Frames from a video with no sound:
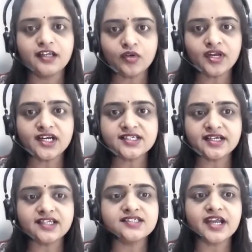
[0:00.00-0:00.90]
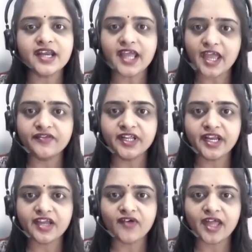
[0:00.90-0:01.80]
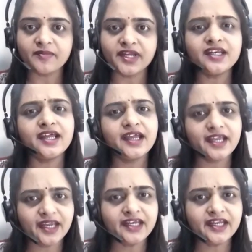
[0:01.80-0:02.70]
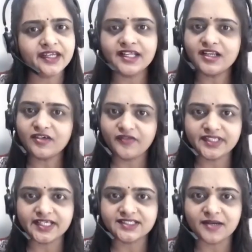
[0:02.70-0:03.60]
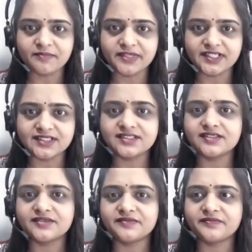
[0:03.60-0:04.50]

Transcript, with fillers: Now let's understand every requirement in detail with examples.